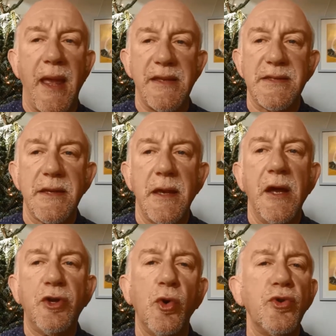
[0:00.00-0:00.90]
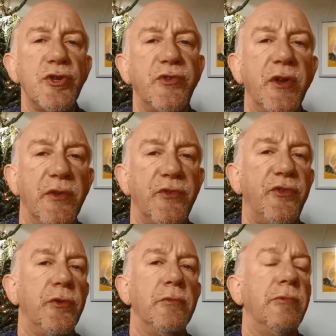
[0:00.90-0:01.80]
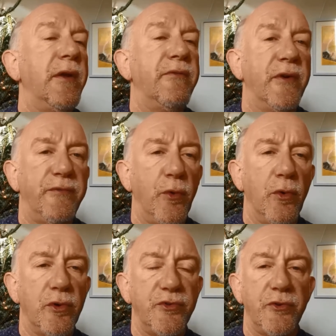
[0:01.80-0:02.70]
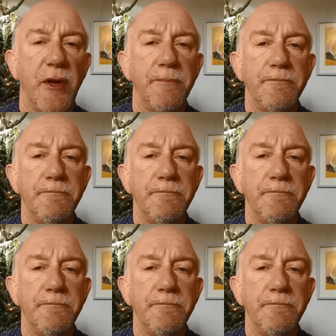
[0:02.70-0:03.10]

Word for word: 8, a gorgeous dance tune written for full orchestra.